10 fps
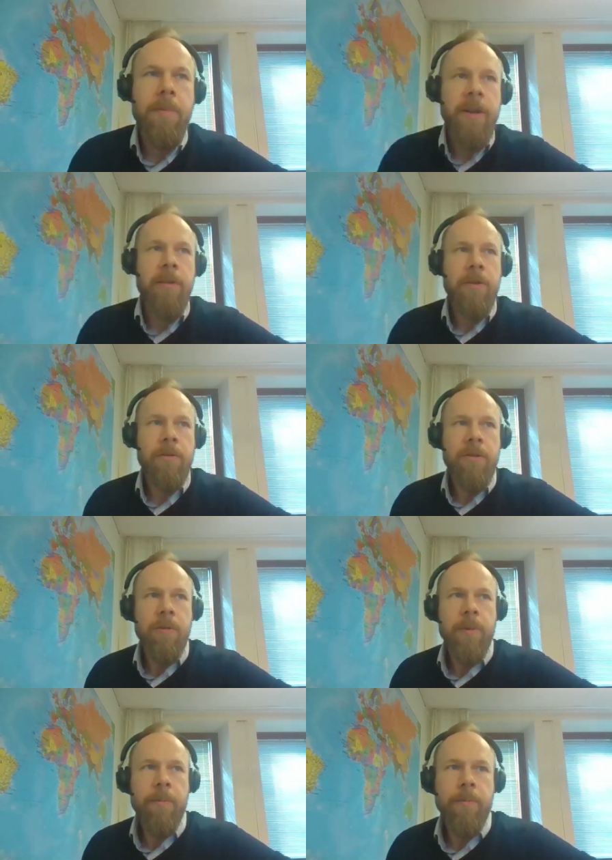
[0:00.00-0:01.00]
I mean, in the
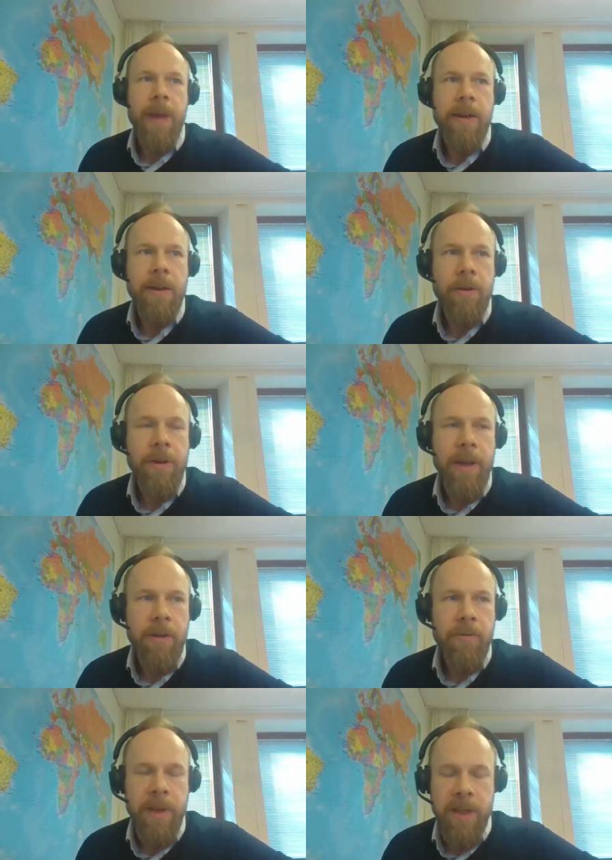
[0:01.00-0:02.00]
Eurozone, we are mainly looking
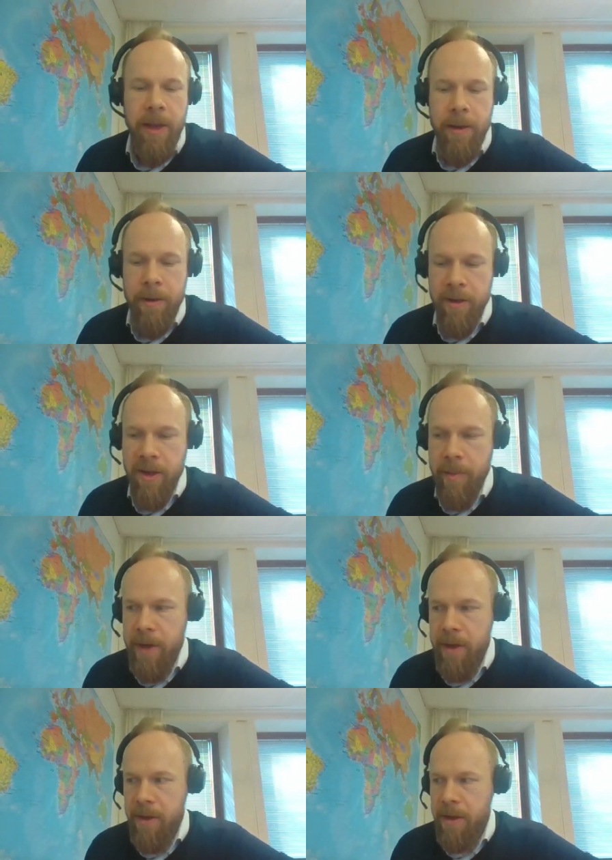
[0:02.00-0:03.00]
at retail
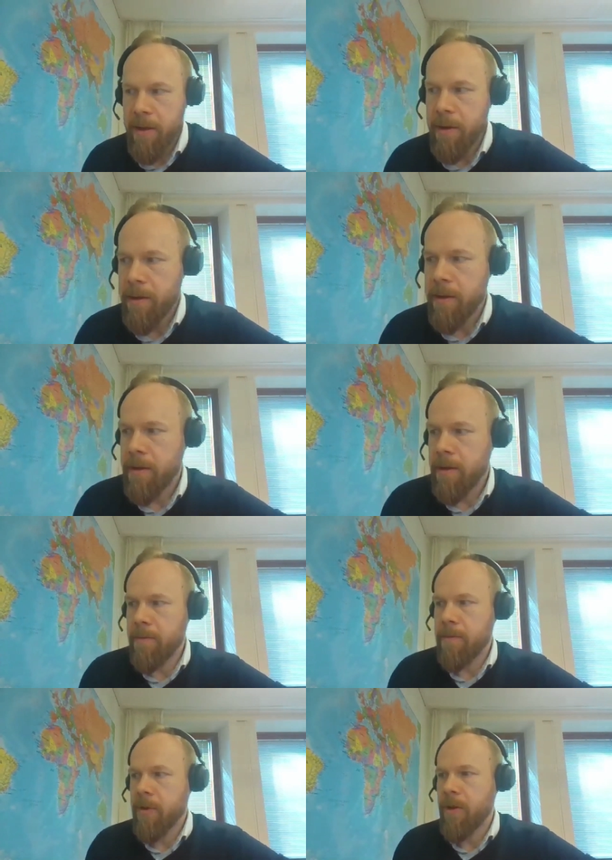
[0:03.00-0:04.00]
CBDC.
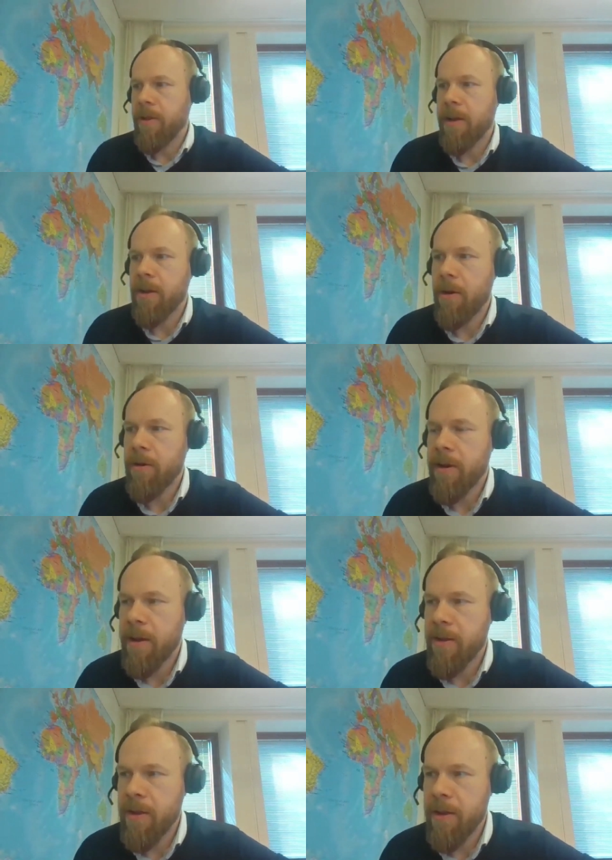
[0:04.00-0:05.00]
Um, so, in that
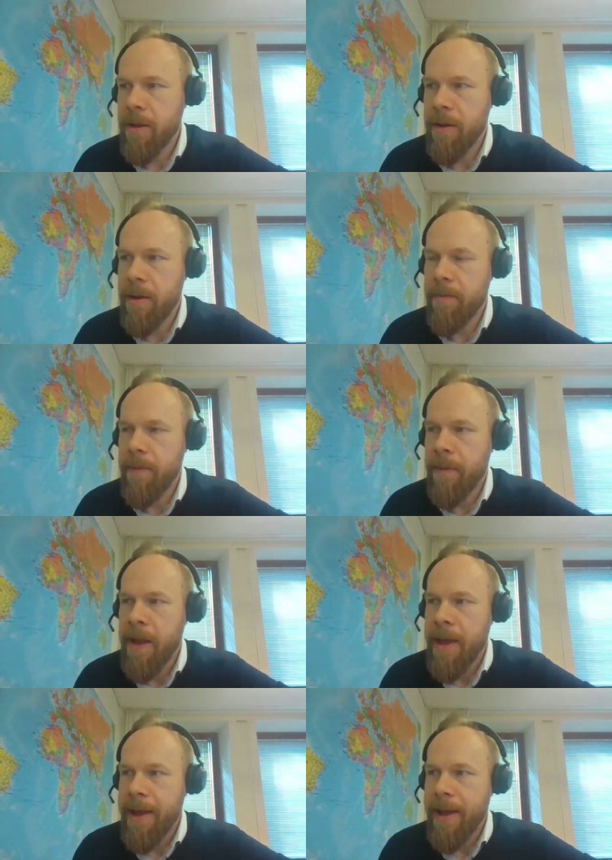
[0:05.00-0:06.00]
context, um,
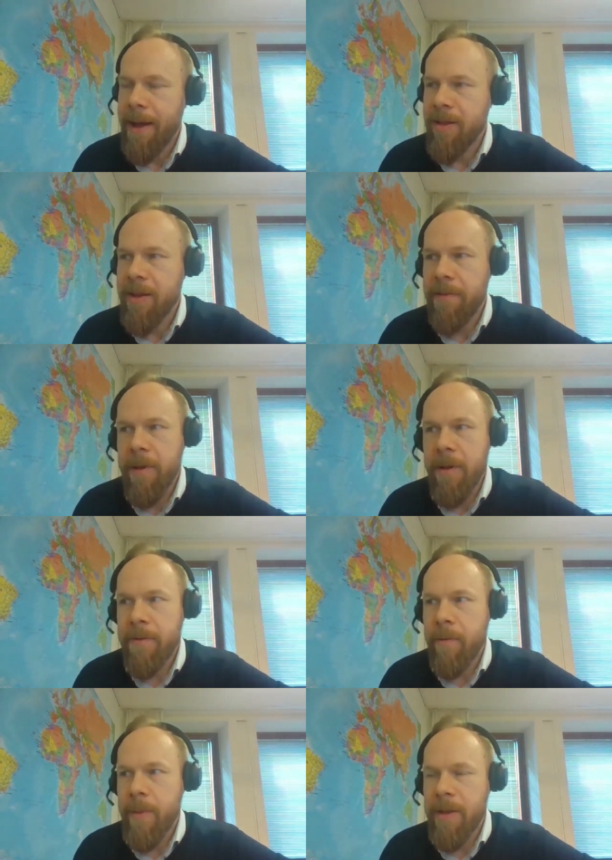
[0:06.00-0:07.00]
it's
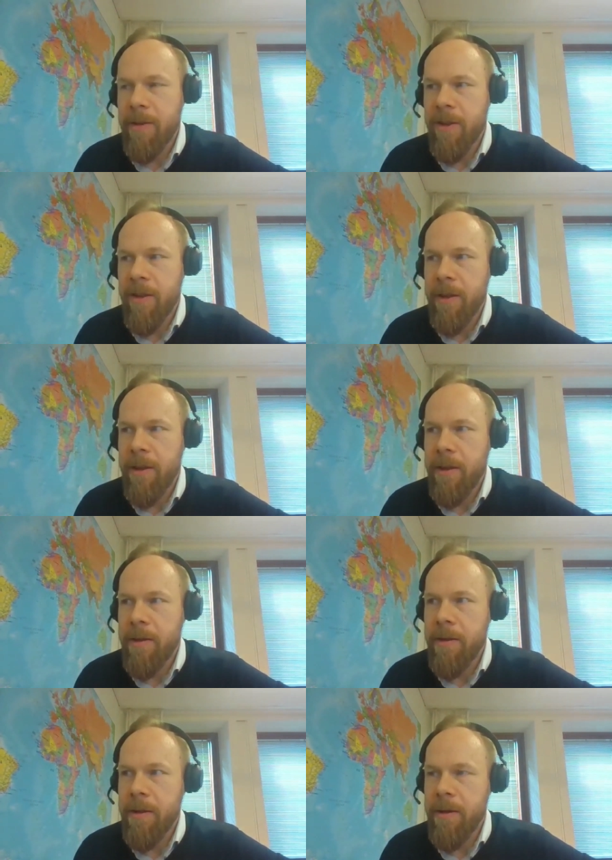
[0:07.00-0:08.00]
difficult for me to
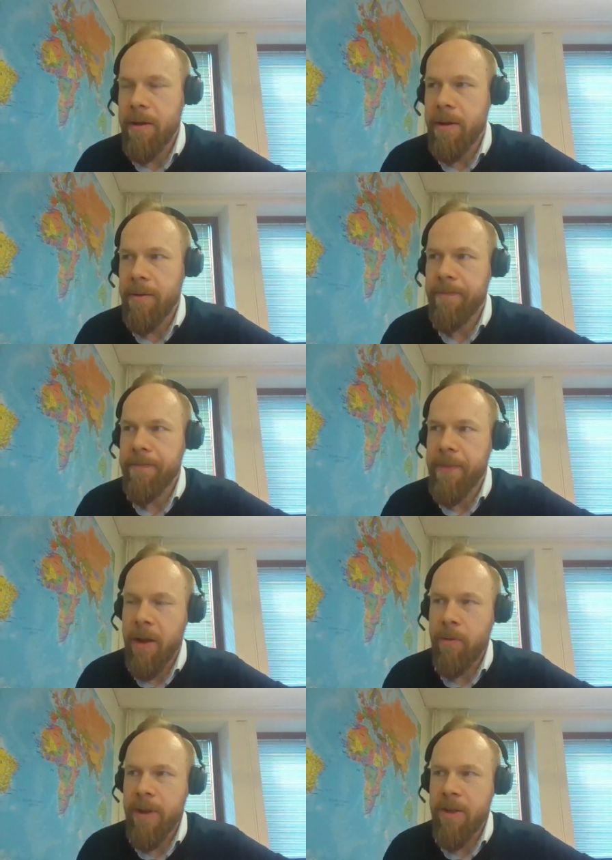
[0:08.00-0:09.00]
see uh,
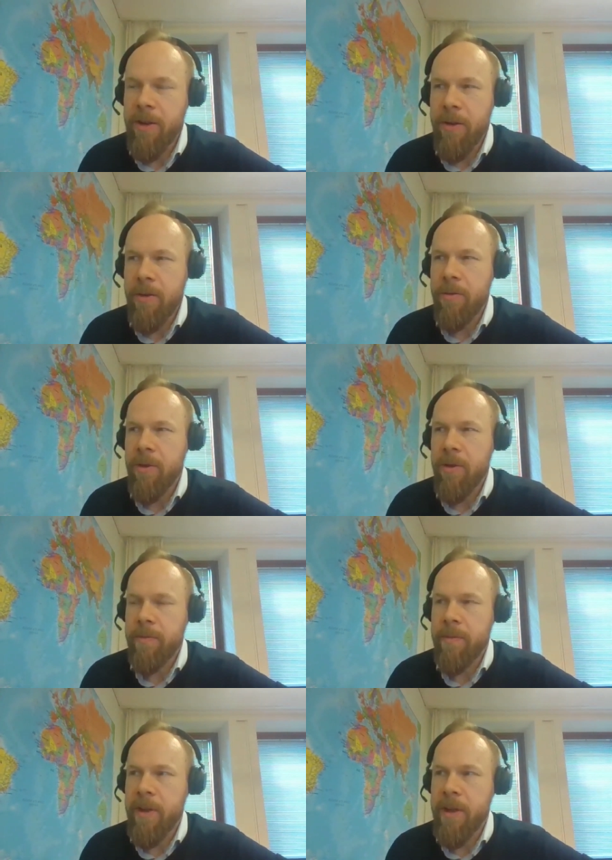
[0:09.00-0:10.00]
a reason to use
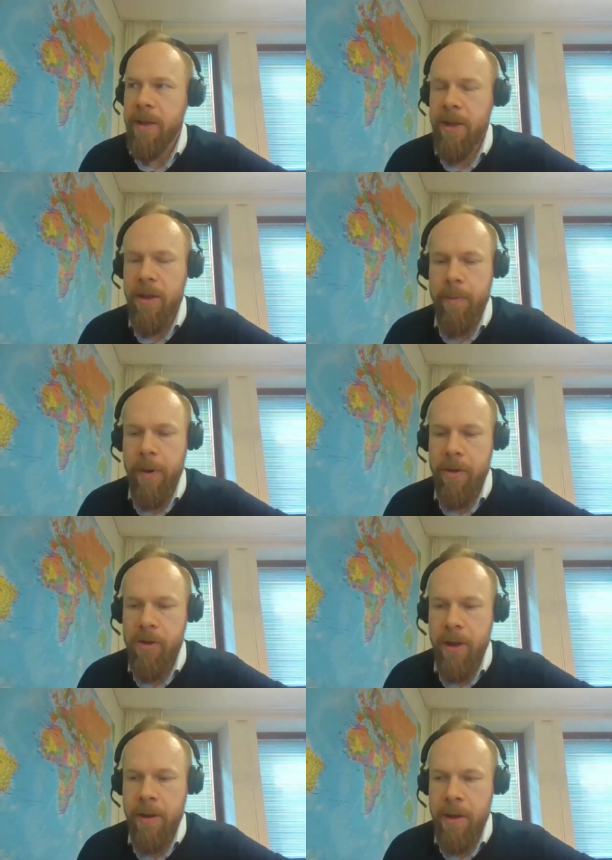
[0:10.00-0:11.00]
DLT or
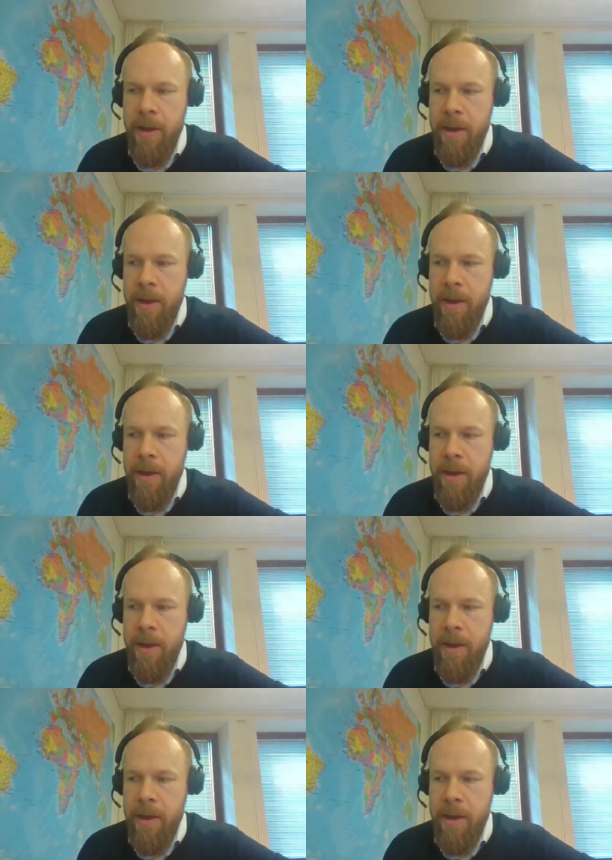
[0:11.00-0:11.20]
blockchain.